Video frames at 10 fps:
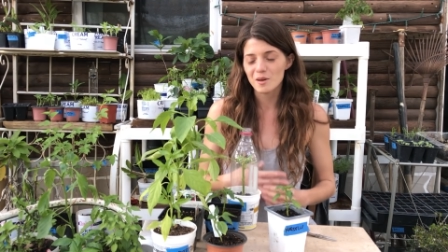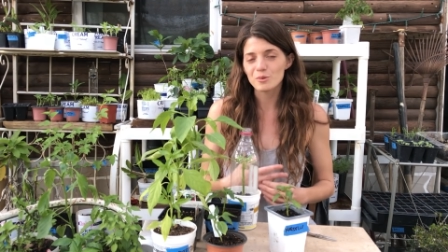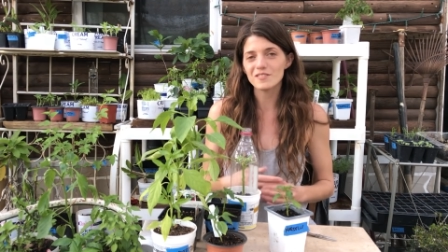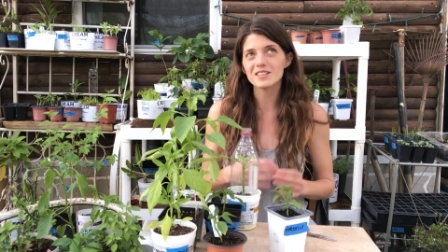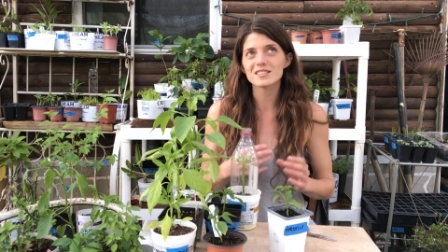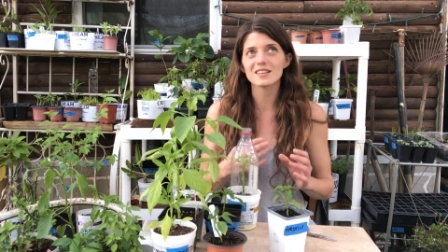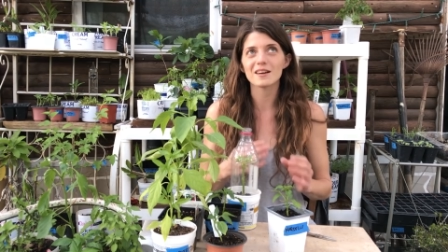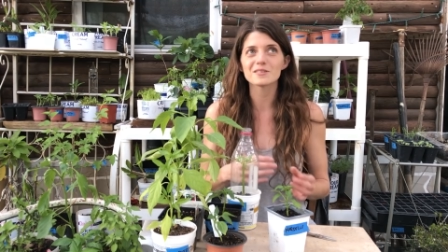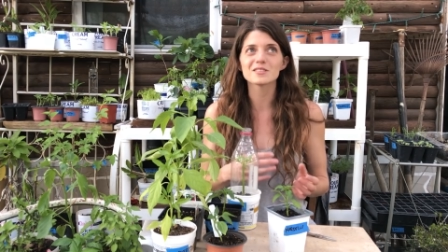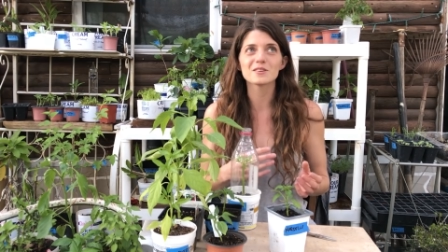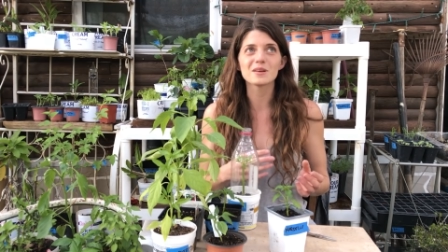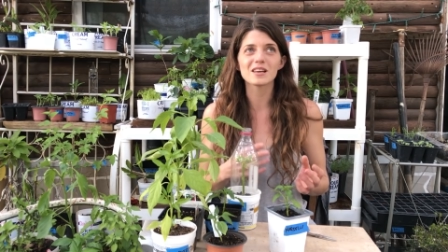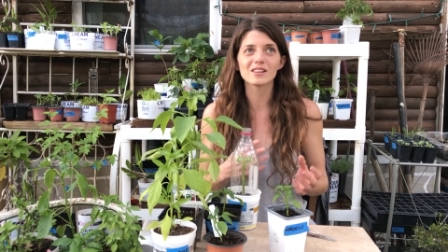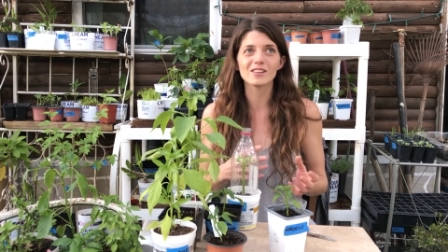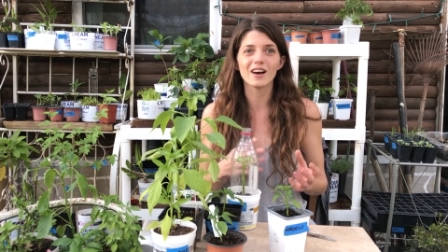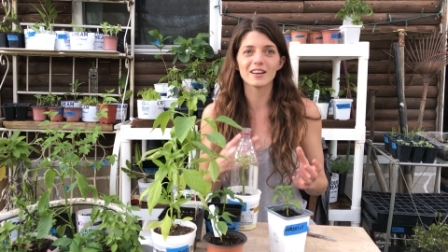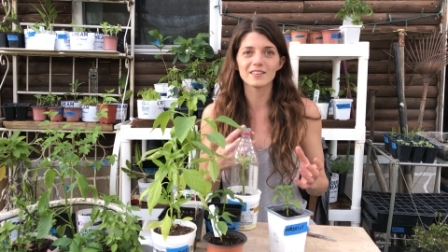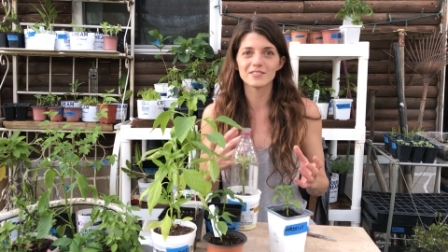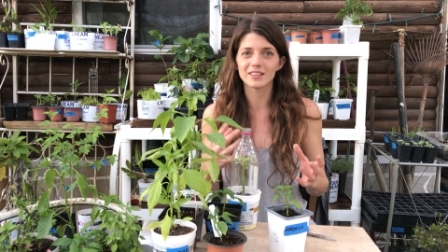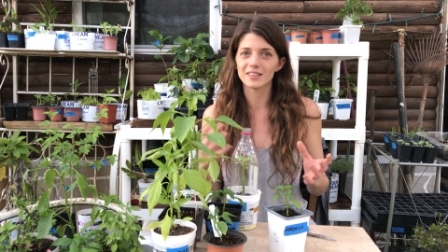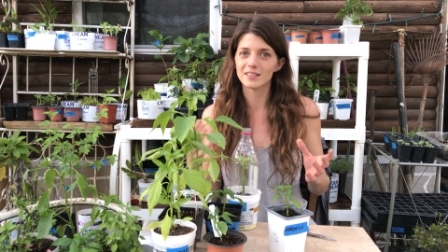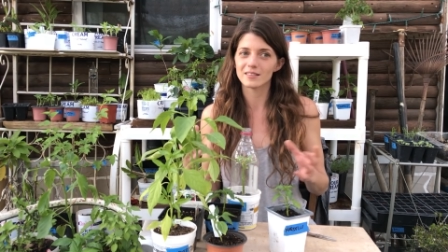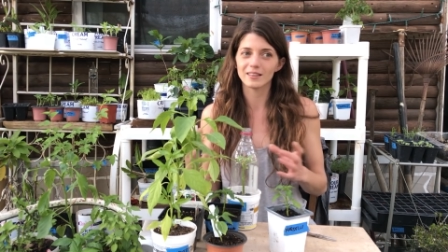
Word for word: Previously, I was doing a lot of the